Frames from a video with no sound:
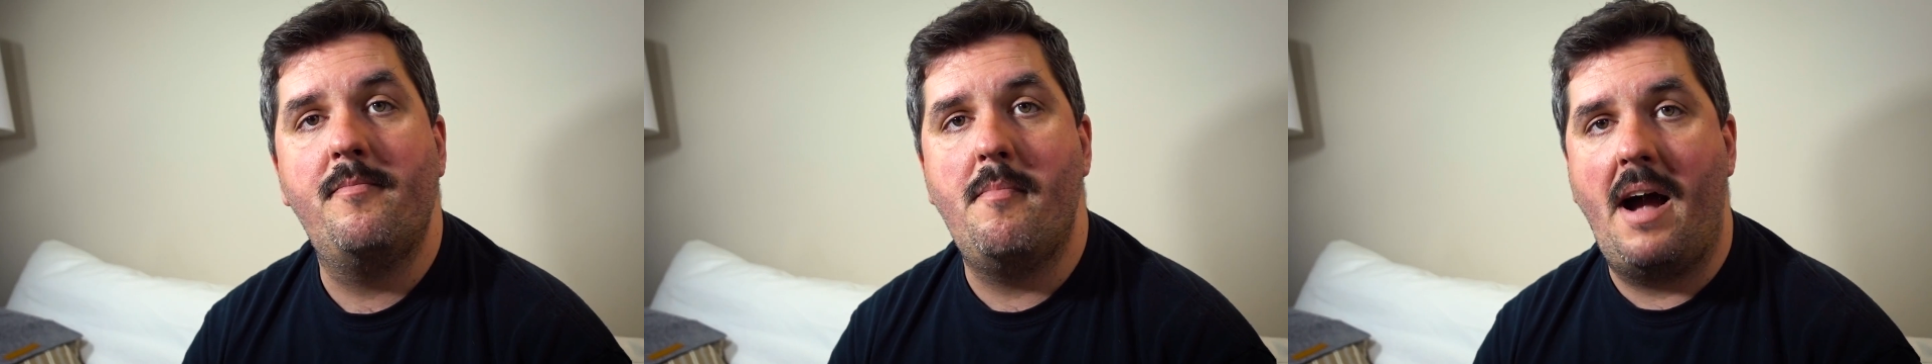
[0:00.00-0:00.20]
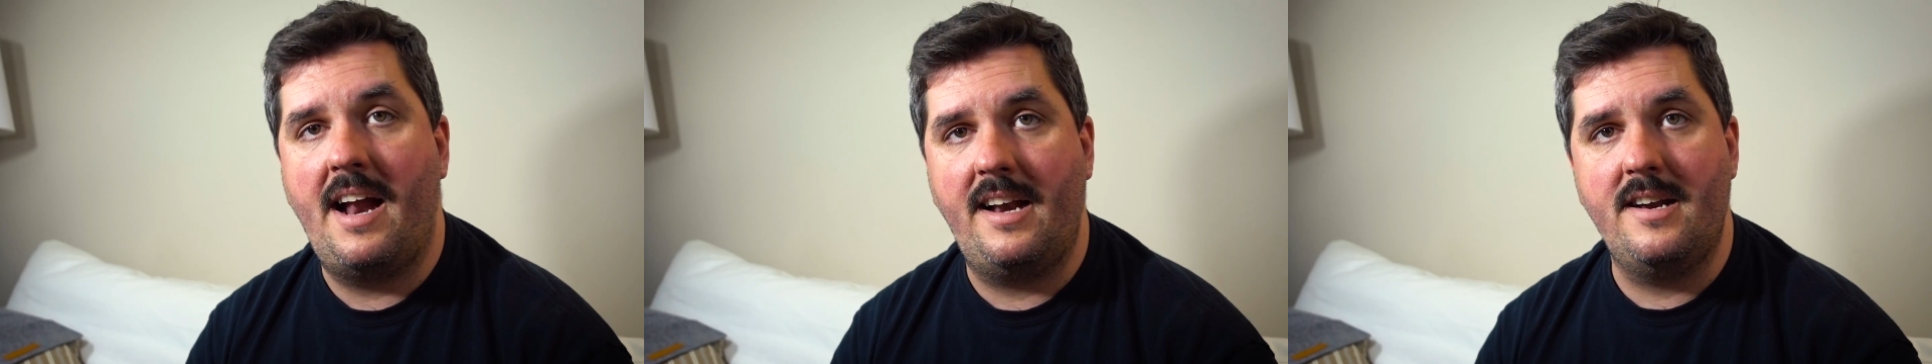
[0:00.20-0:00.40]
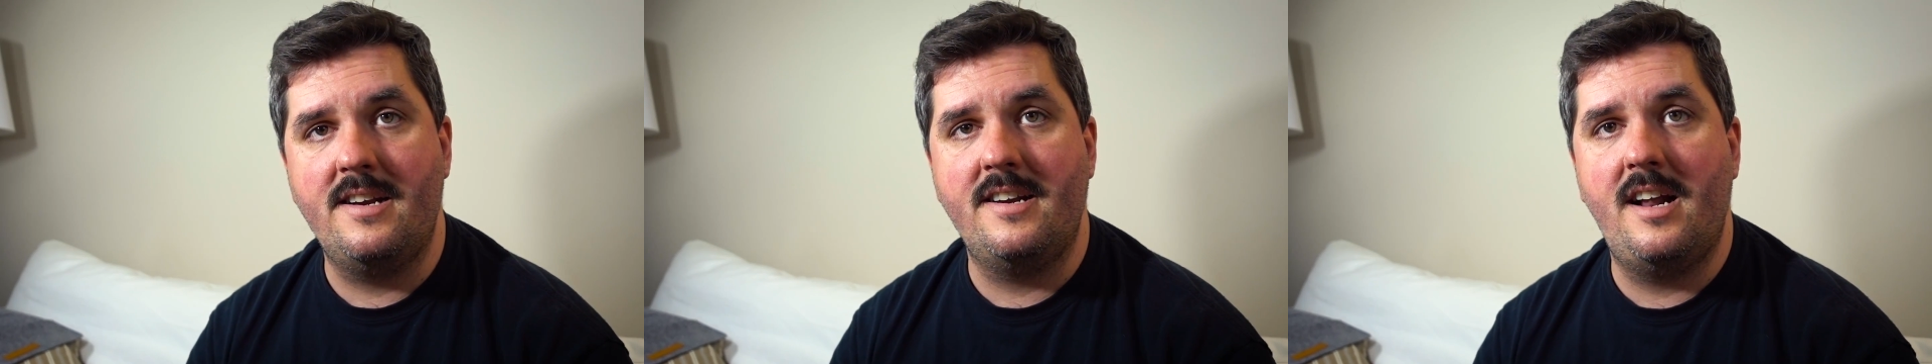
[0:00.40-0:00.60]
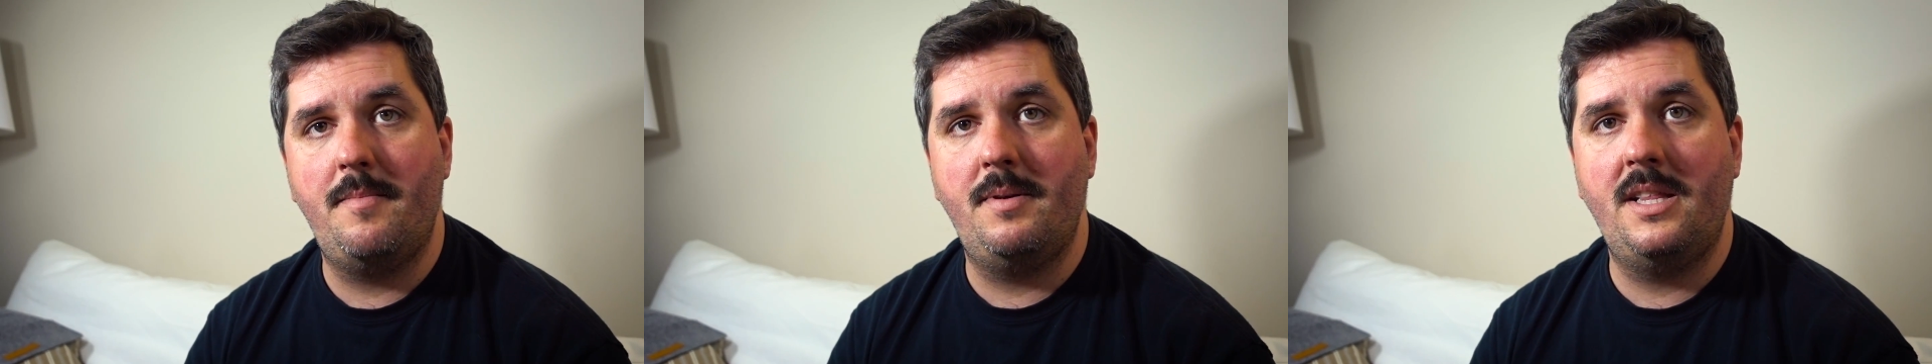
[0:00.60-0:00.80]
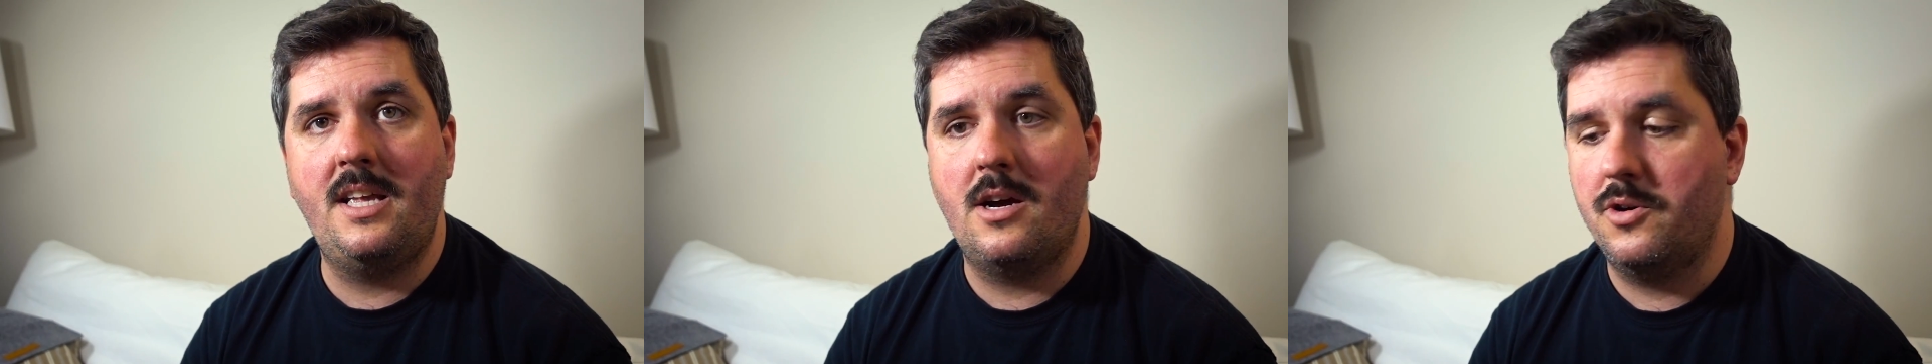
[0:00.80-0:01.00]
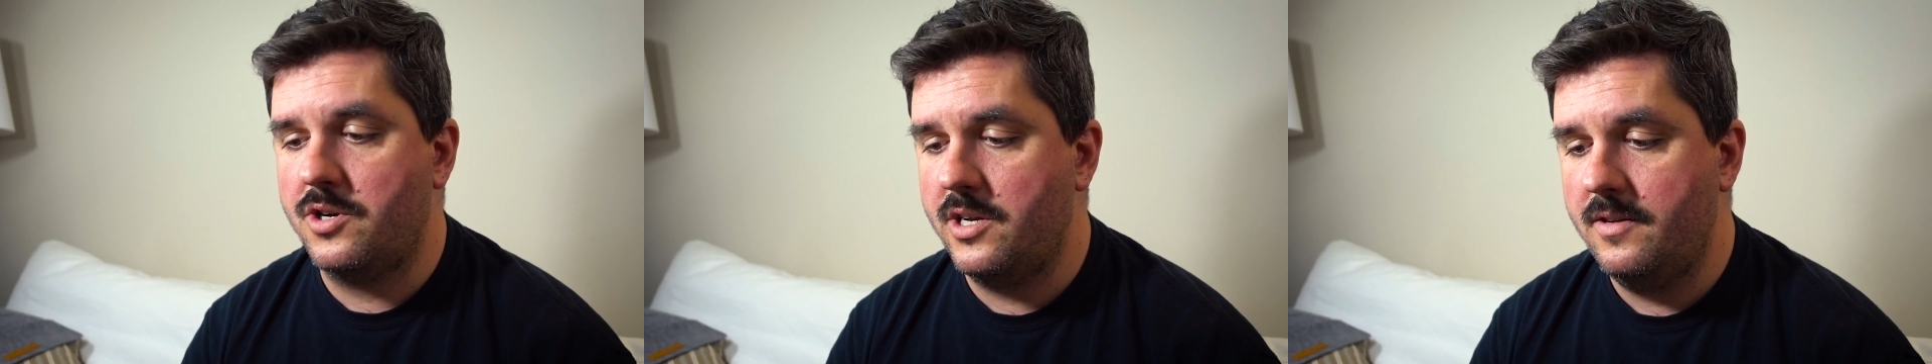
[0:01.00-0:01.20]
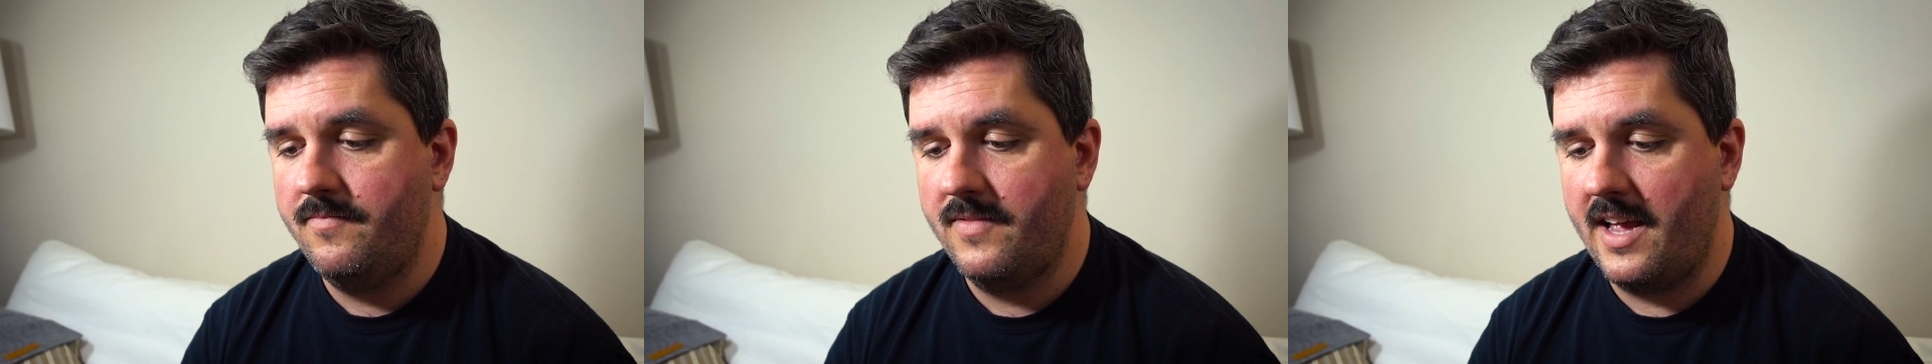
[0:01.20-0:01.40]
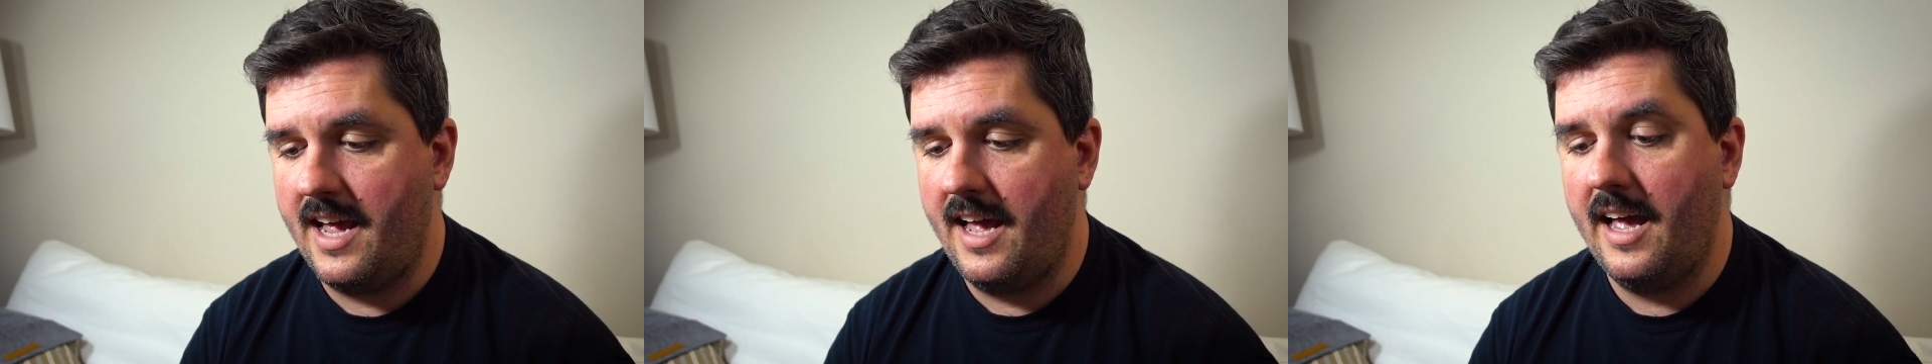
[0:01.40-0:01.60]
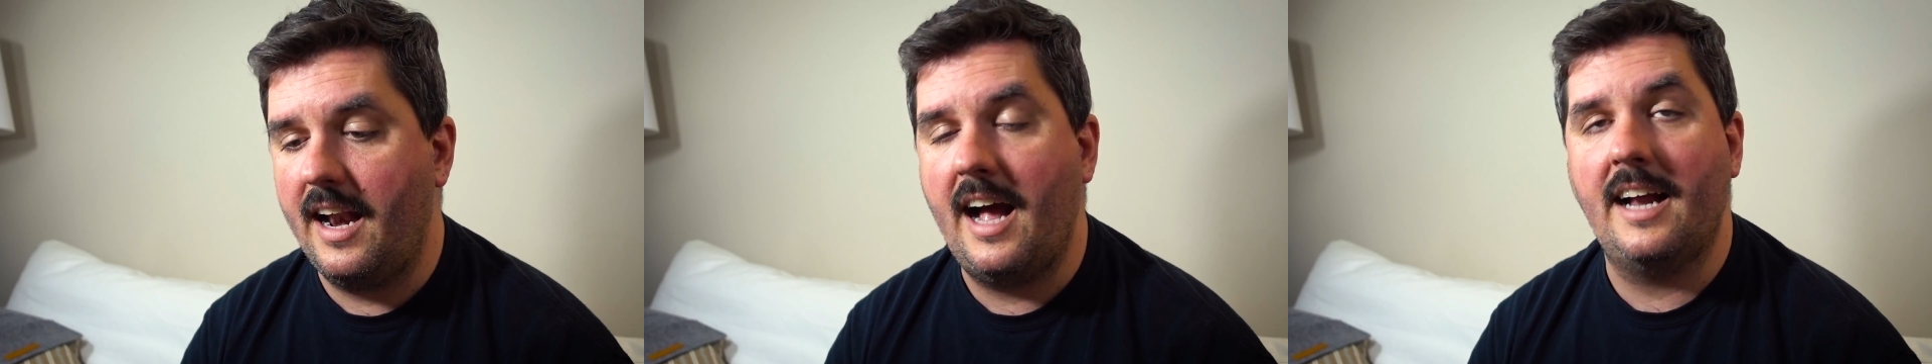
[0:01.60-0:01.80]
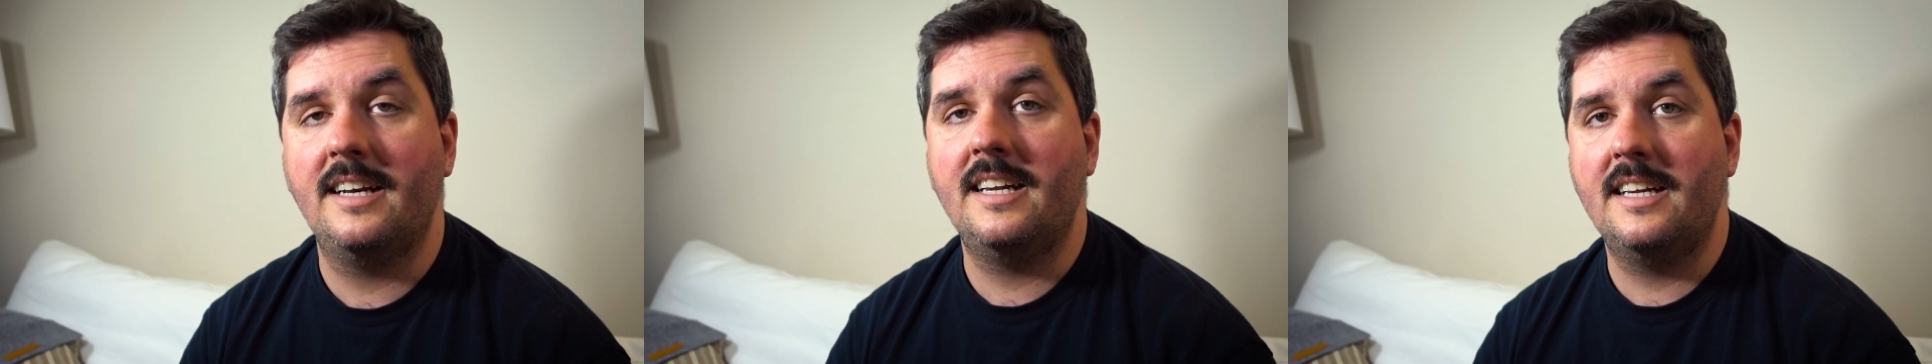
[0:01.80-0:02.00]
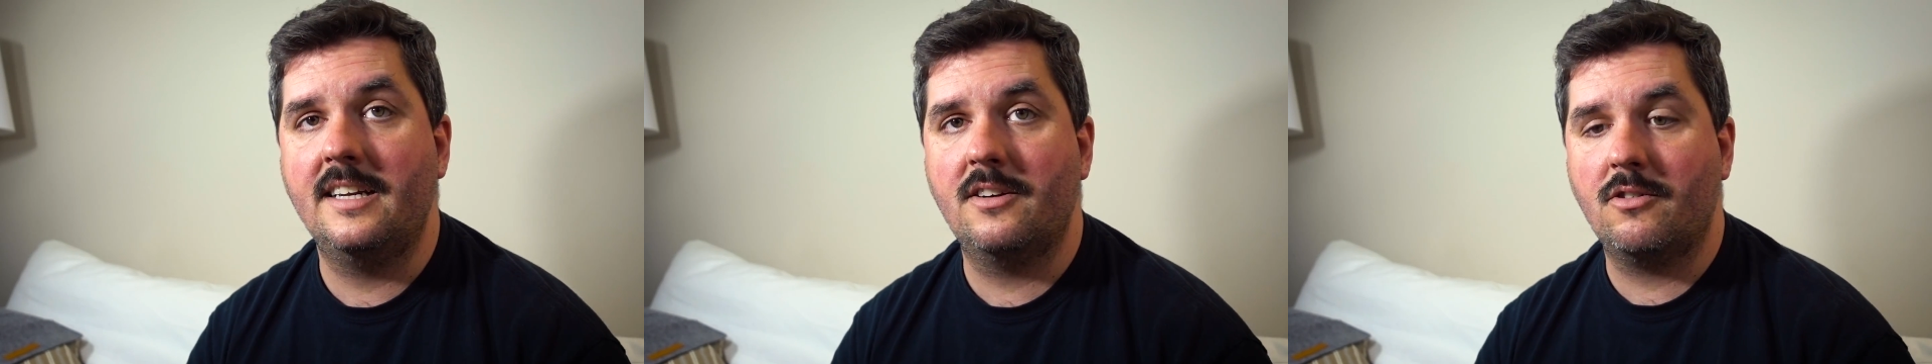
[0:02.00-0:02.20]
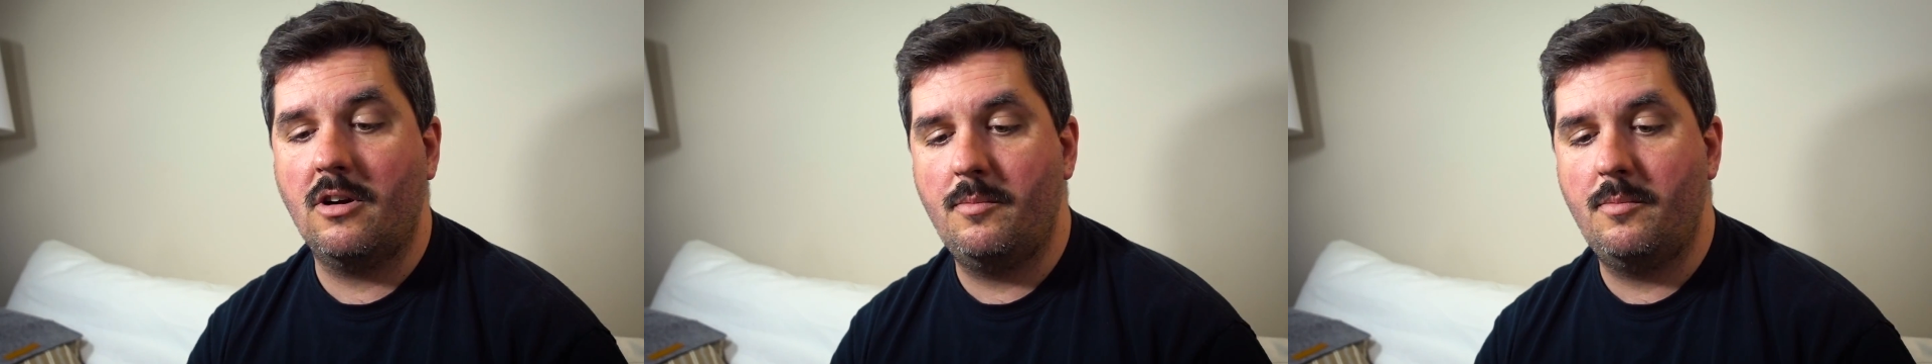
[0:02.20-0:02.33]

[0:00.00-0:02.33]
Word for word: mine ended up in the ocean and I needed a